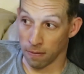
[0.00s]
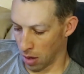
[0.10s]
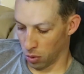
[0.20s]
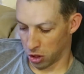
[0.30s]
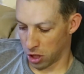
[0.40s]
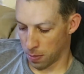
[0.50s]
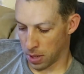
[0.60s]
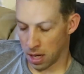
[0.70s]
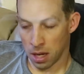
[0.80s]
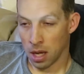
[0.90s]
And with
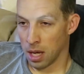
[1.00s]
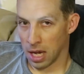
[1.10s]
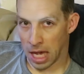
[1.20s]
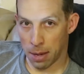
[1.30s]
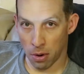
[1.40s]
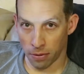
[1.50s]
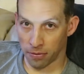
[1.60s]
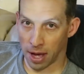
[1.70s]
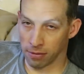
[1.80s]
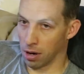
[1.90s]
shipping, it came over
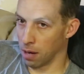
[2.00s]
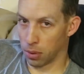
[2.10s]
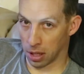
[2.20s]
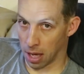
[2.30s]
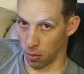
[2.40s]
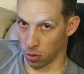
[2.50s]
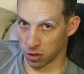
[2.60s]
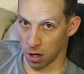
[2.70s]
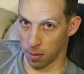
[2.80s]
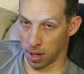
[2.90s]
$5 grand, but again, we'll
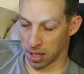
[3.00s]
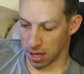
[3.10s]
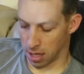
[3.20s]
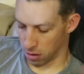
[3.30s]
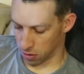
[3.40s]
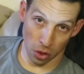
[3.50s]
talk about that later.